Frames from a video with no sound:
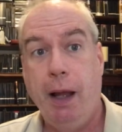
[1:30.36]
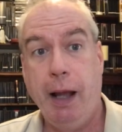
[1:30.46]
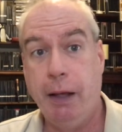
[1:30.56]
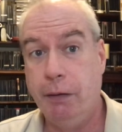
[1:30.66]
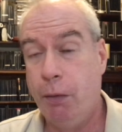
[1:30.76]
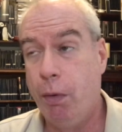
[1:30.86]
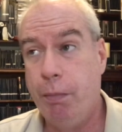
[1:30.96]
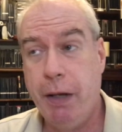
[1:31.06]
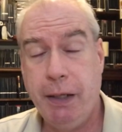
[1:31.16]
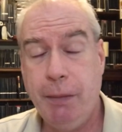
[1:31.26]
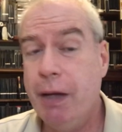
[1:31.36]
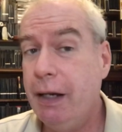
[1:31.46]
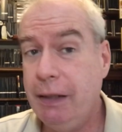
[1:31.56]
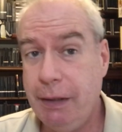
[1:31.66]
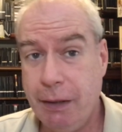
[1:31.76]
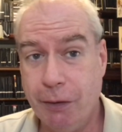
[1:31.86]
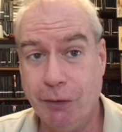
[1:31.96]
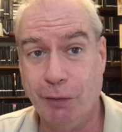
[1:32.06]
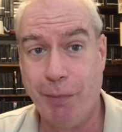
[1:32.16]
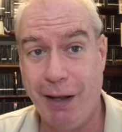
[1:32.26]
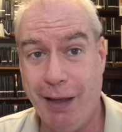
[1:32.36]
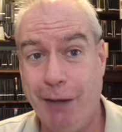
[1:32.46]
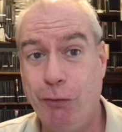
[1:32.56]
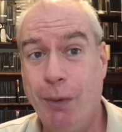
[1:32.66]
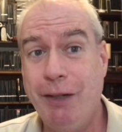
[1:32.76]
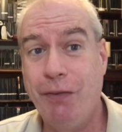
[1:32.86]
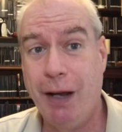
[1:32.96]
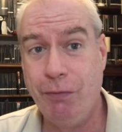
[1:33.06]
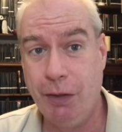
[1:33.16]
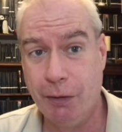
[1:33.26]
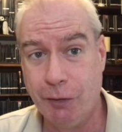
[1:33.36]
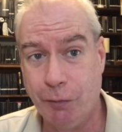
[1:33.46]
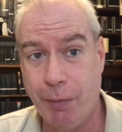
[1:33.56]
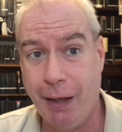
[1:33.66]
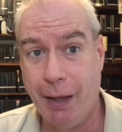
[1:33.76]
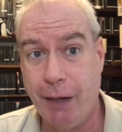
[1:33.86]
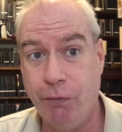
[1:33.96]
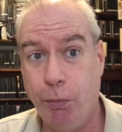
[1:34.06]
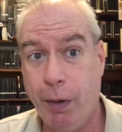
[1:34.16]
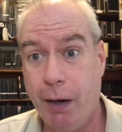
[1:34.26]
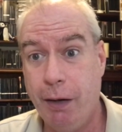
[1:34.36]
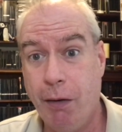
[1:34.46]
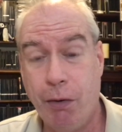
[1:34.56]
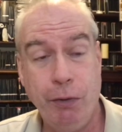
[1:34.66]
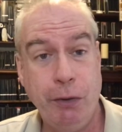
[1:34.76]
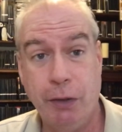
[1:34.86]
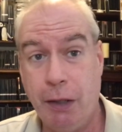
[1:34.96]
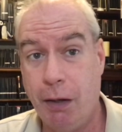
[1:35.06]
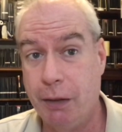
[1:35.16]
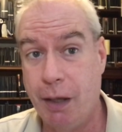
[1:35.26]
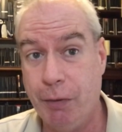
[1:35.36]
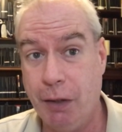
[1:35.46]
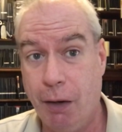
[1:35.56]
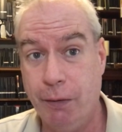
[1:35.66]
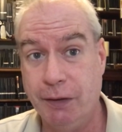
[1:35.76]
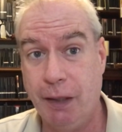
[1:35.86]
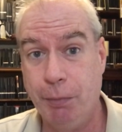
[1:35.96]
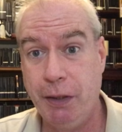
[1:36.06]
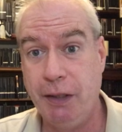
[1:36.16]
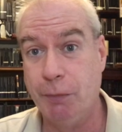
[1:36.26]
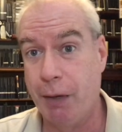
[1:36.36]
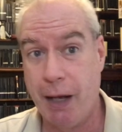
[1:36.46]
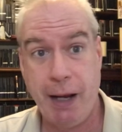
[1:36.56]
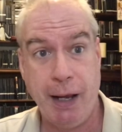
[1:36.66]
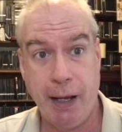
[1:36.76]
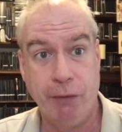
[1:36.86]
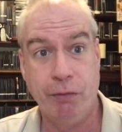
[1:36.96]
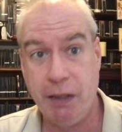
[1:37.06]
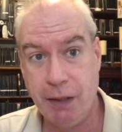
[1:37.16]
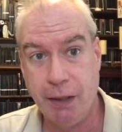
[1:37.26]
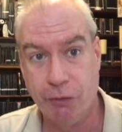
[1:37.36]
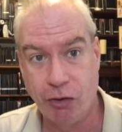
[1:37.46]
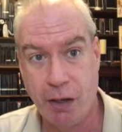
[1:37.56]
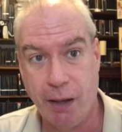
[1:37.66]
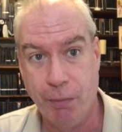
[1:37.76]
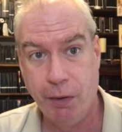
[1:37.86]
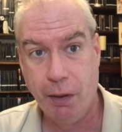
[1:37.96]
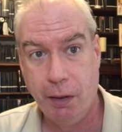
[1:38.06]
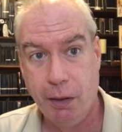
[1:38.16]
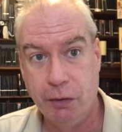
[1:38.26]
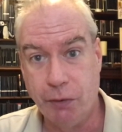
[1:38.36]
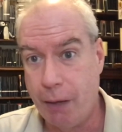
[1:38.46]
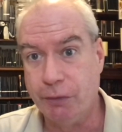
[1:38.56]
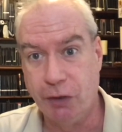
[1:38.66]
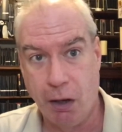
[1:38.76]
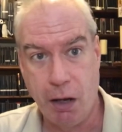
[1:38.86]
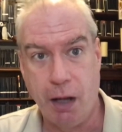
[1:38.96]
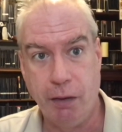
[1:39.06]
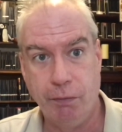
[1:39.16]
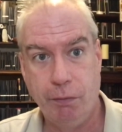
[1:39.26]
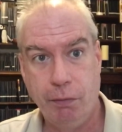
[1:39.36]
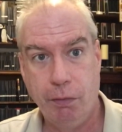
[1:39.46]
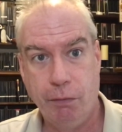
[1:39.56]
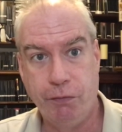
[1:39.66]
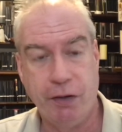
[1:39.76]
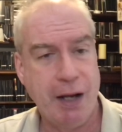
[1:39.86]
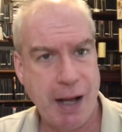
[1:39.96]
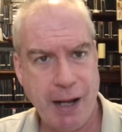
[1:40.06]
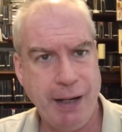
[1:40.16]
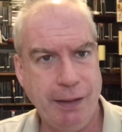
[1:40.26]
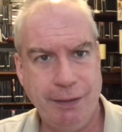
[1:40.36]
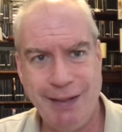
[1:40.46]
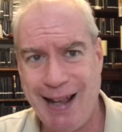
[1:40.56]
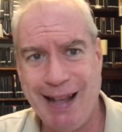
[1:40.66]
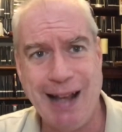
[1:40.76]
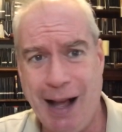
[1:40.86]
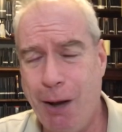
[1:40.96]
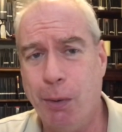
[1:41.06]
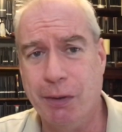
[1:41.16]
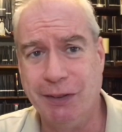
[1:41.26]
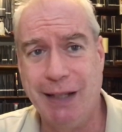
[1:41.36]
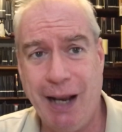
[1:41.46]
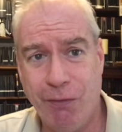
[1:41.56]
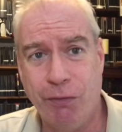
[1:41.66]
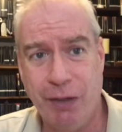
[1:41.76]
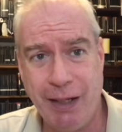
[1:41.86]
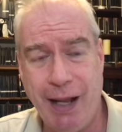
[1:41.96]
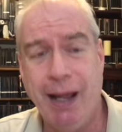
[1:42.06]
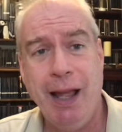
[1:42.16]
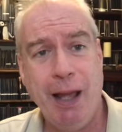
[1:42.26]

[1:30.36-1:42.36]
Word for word: And there were many, many years of my life, 25 years of my life, where not only could they not come and go as they pleased, but I had a retail job. So I was gone for nine, ten hours every day.